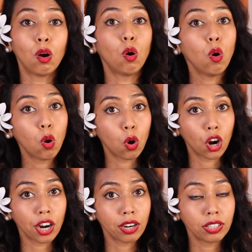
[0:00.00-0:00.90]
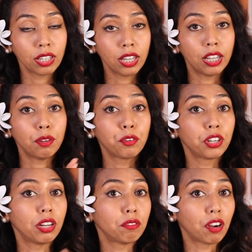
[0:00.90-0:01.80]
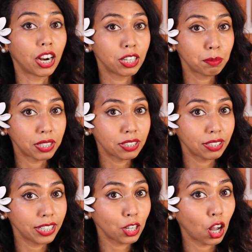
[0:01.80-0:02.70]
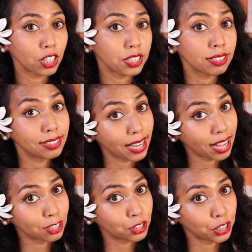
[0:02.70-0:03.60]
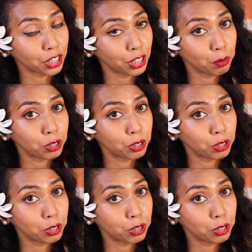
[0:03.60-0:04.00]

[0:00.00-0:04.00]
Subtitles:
or if you're an environmentally conscious dancer,